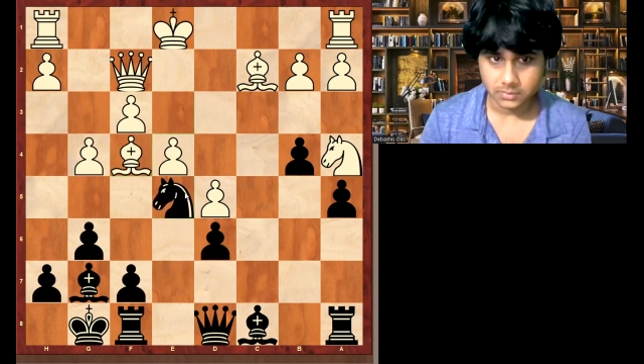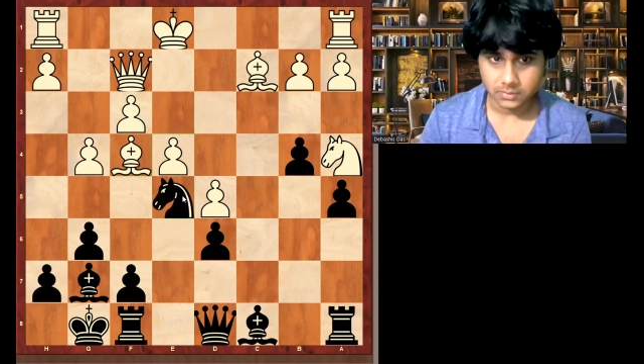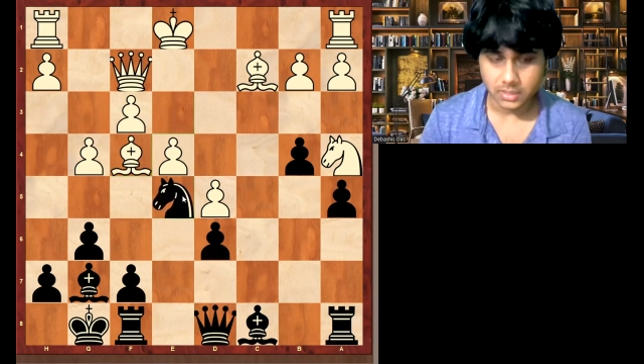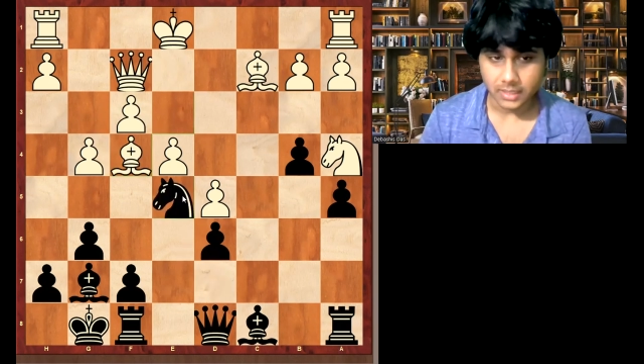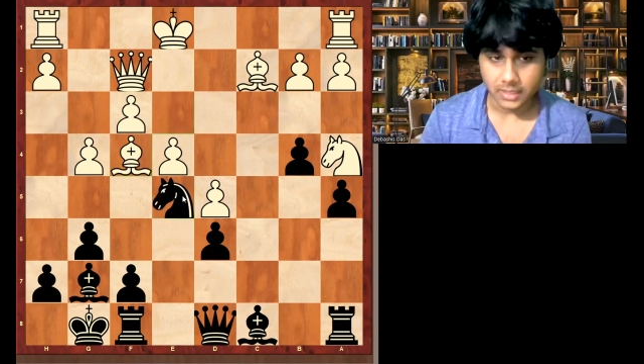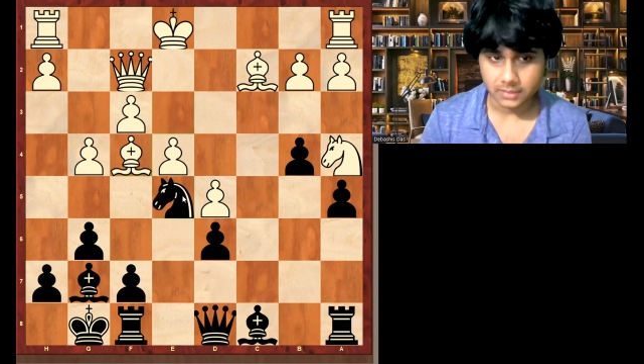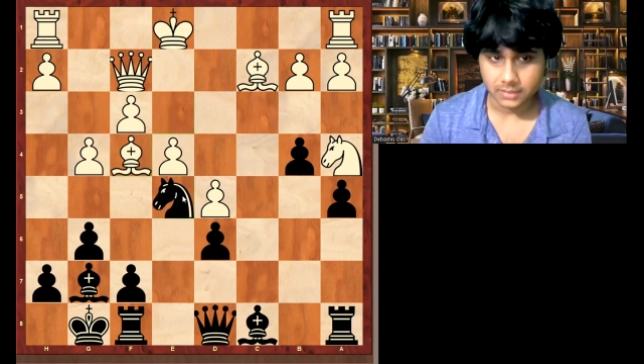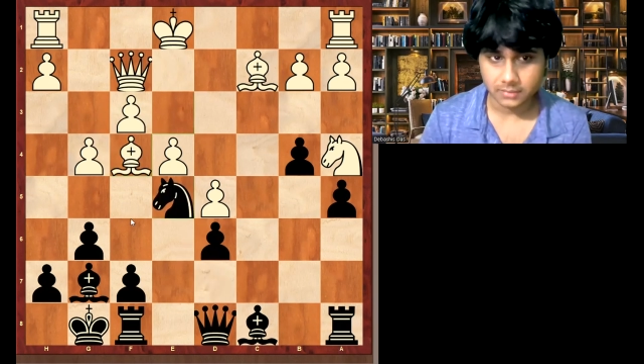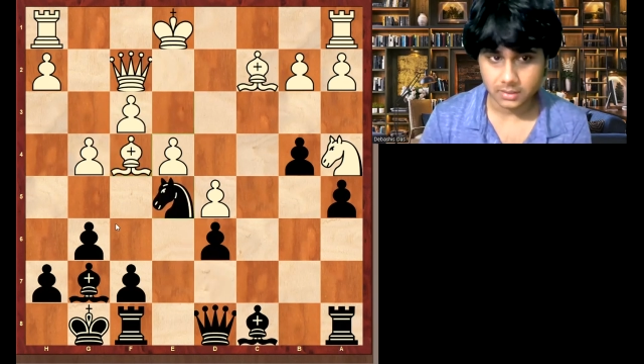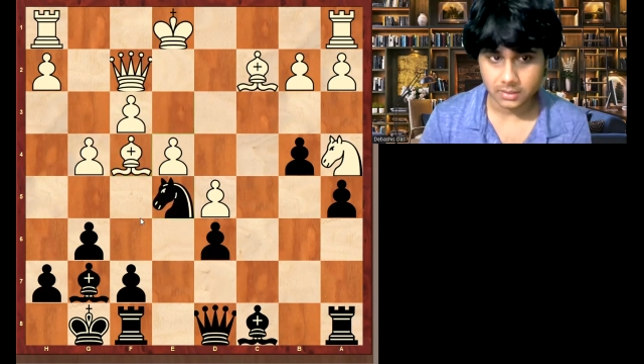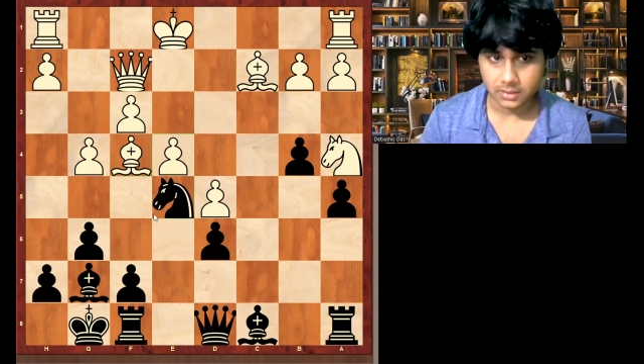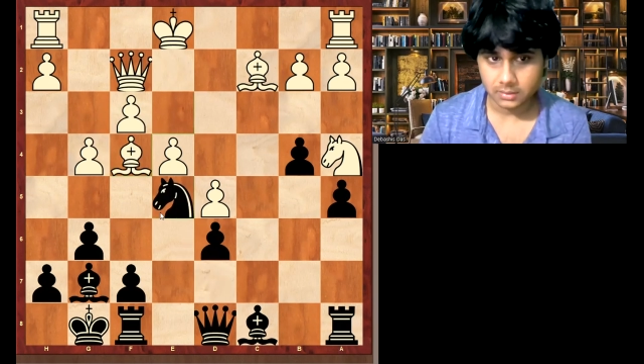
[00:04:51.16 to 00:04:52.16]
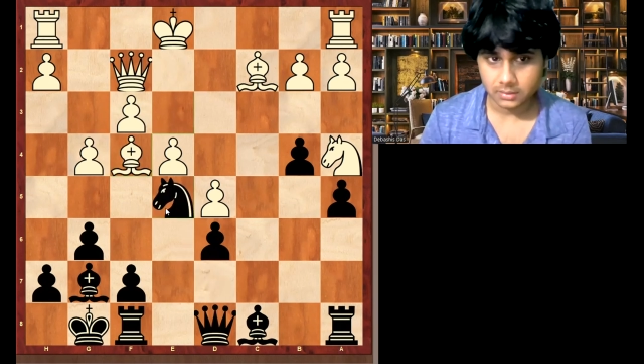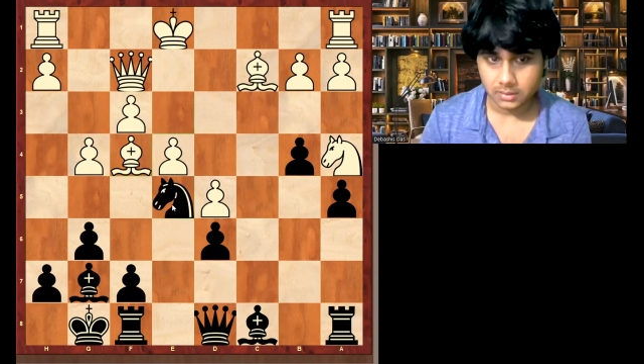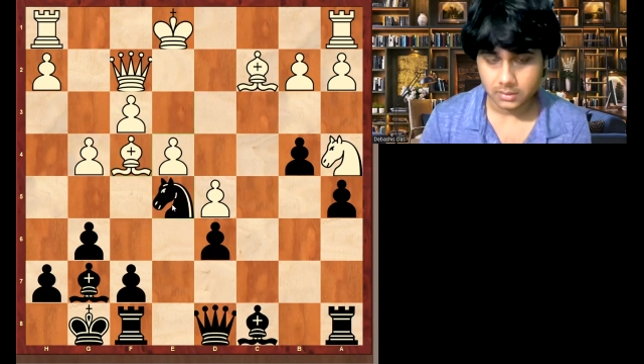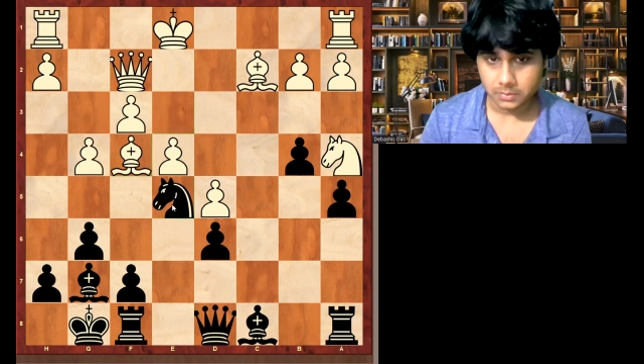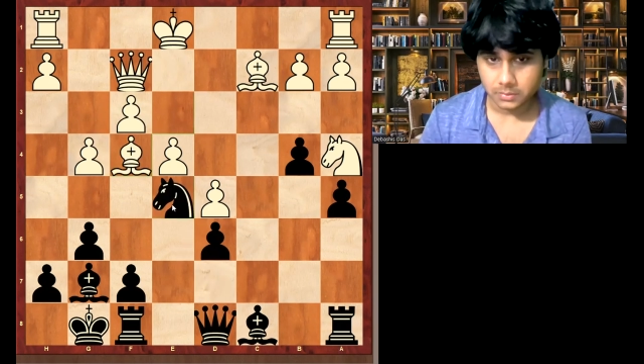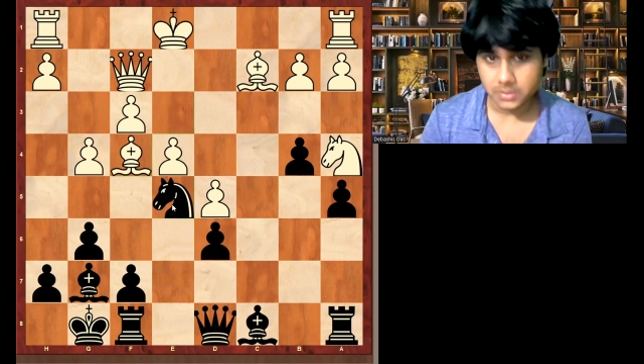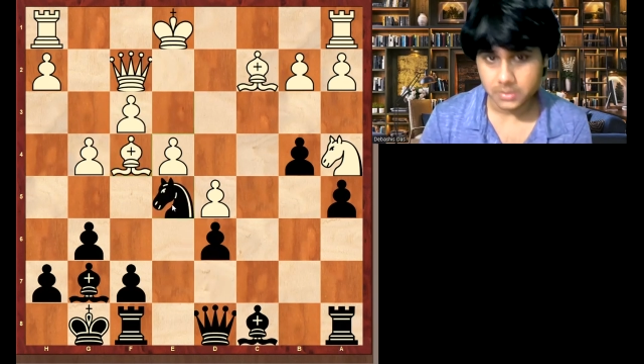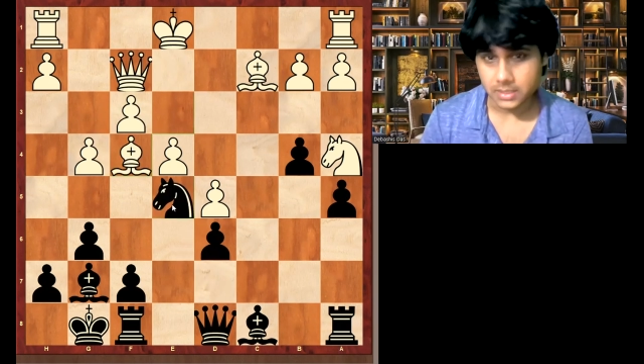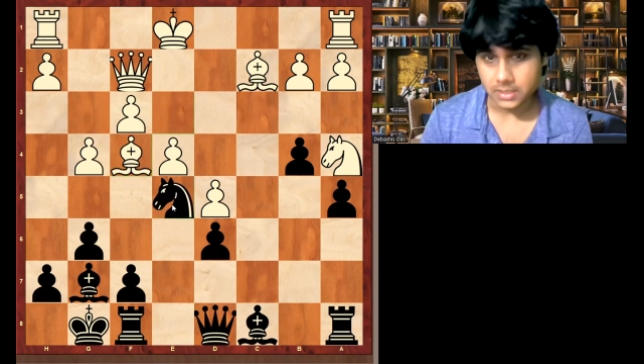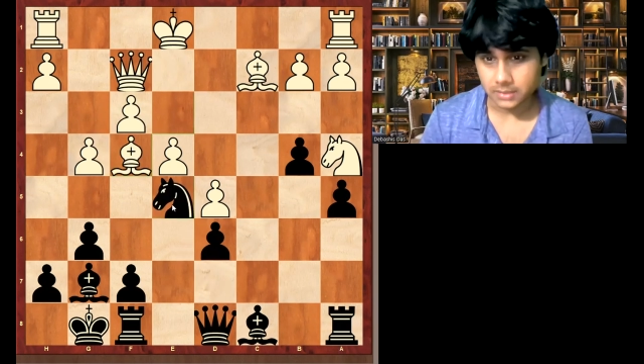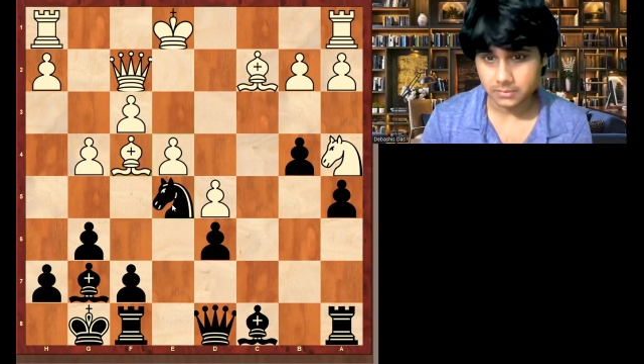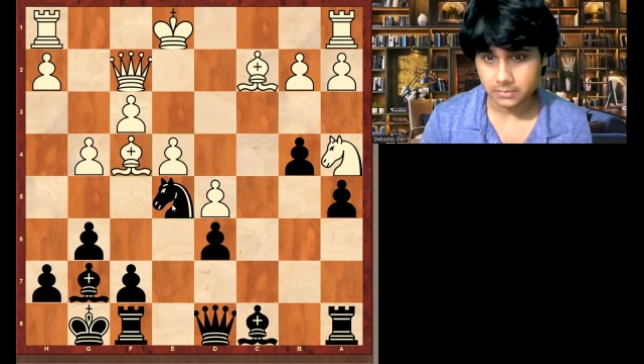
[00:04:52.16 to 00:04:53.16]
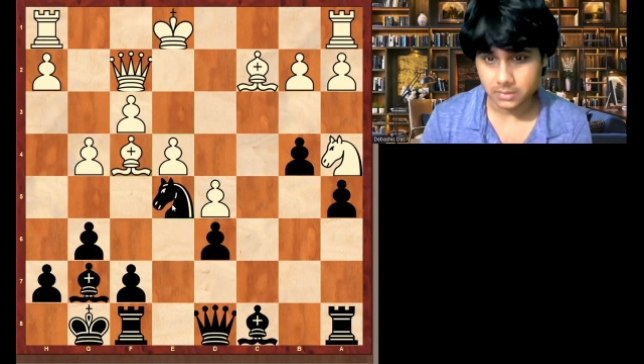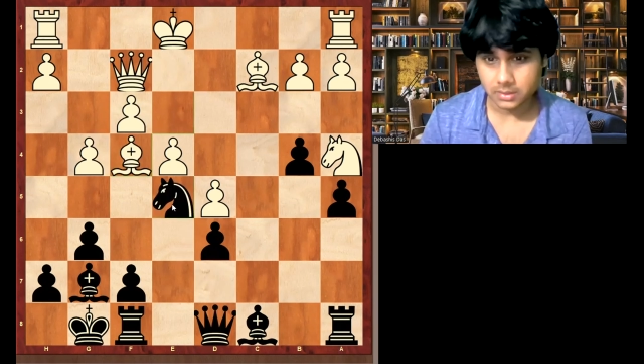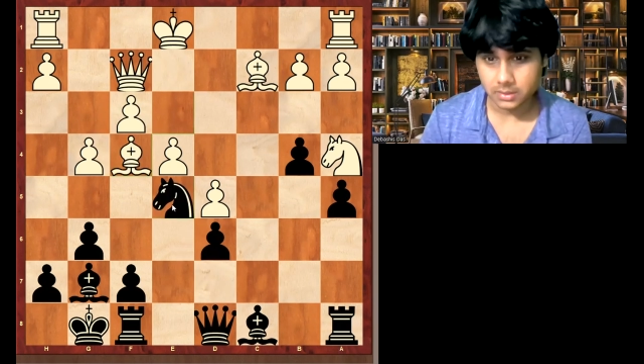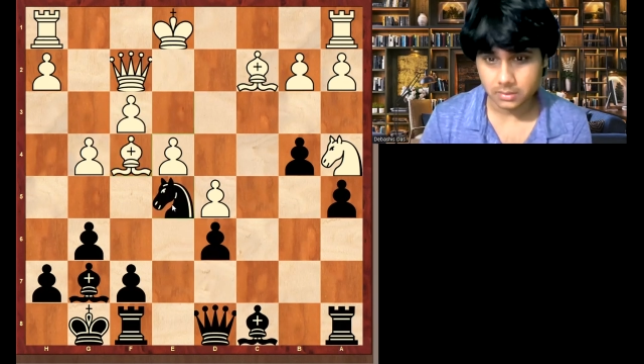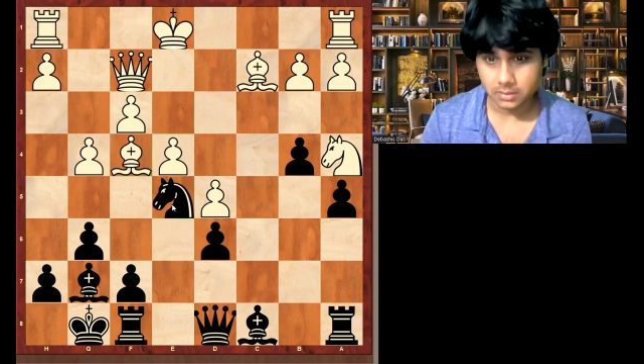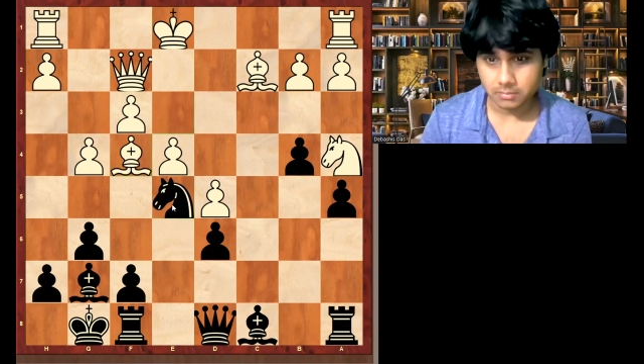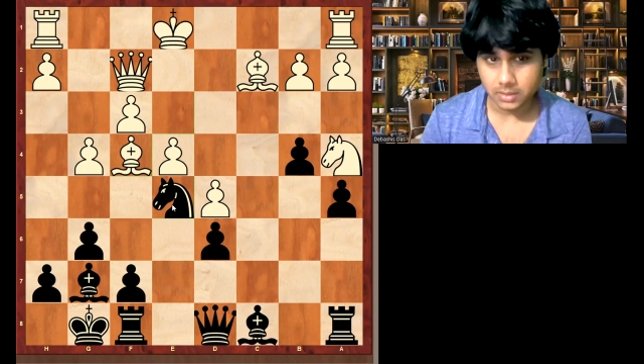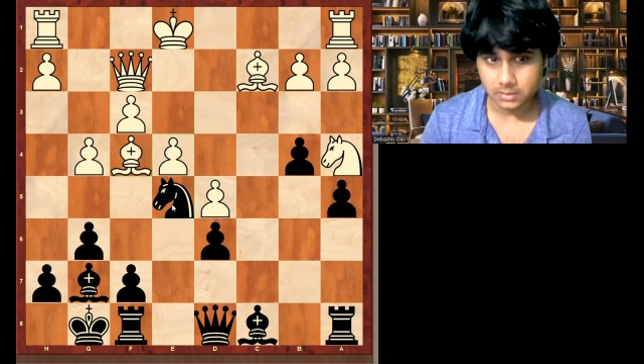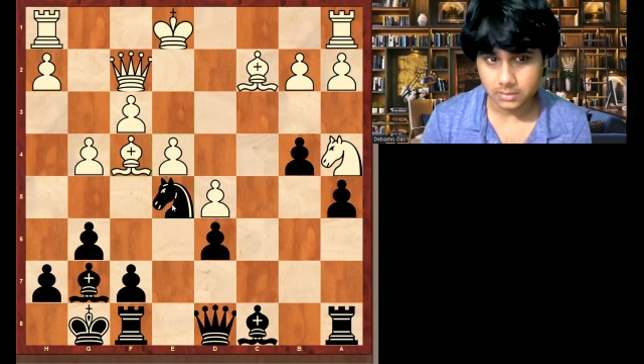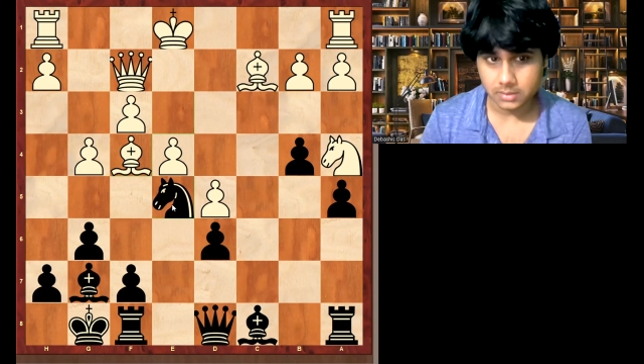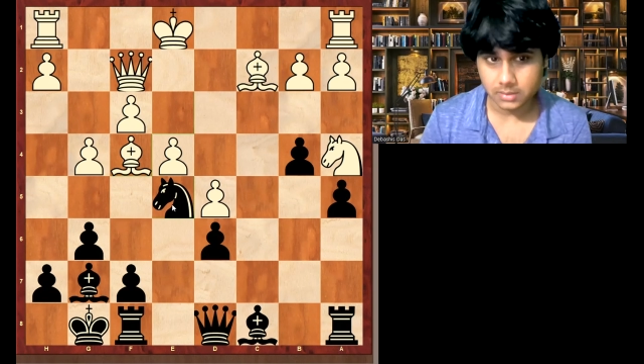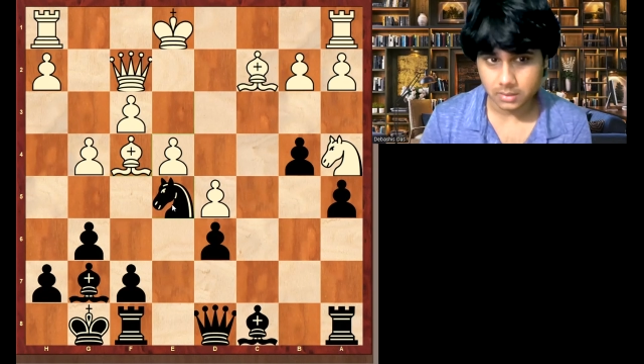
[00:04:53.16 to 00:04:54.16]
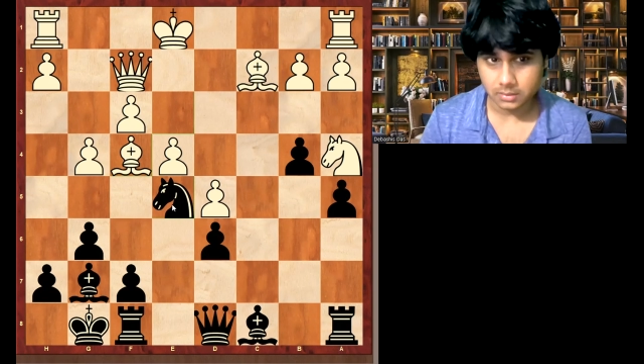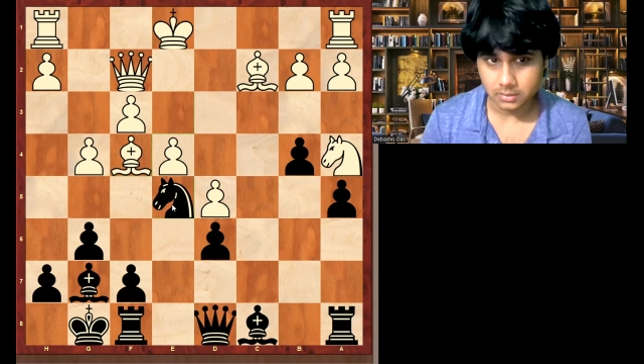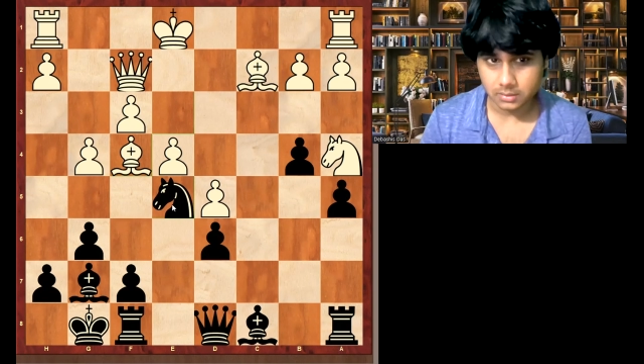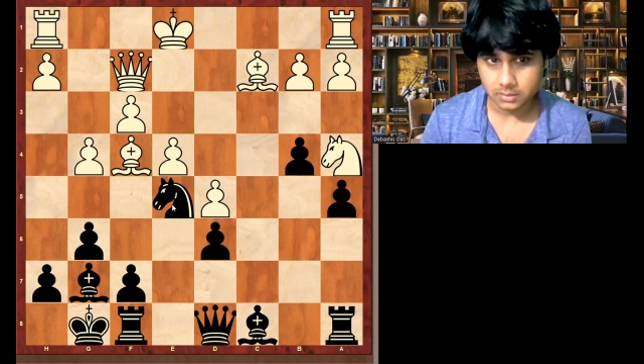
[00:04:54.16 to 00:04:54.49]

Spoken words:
the piece activity here matters a lot.